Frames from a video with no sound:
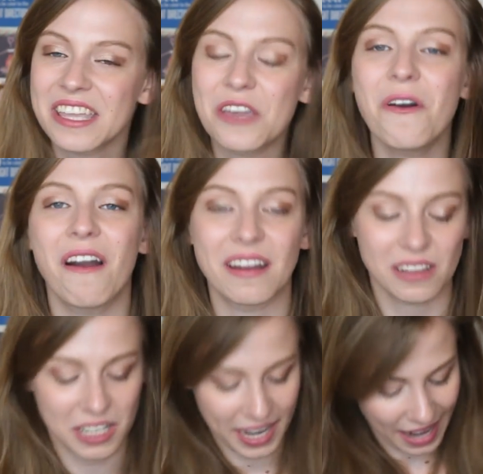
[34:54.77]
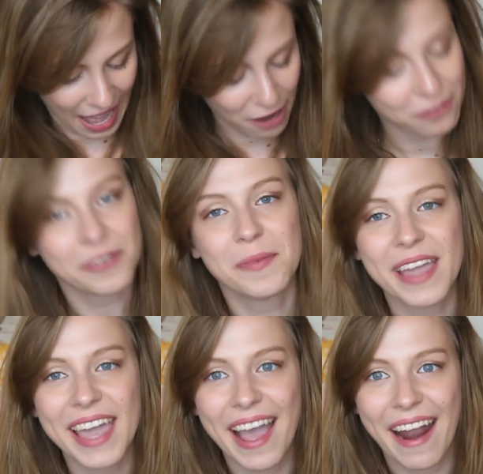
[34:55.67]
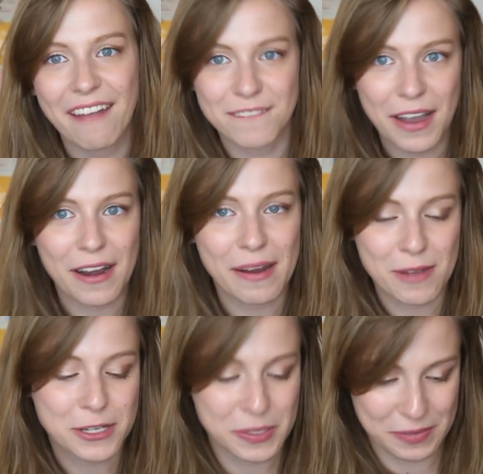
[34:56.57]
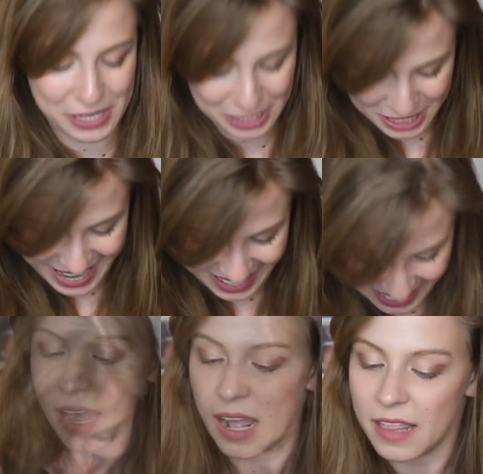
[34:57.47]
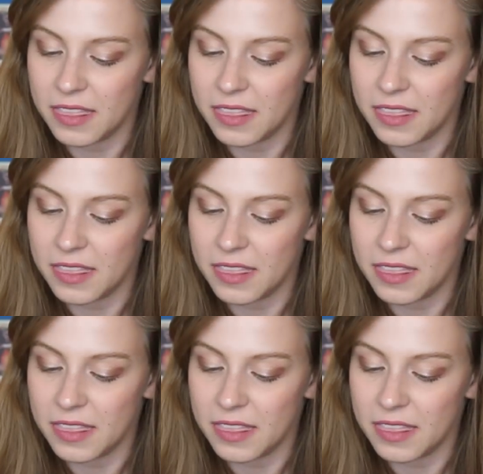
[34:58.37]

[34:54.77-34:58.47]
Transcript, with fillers: You are looking out for me, and I very much appreciate it.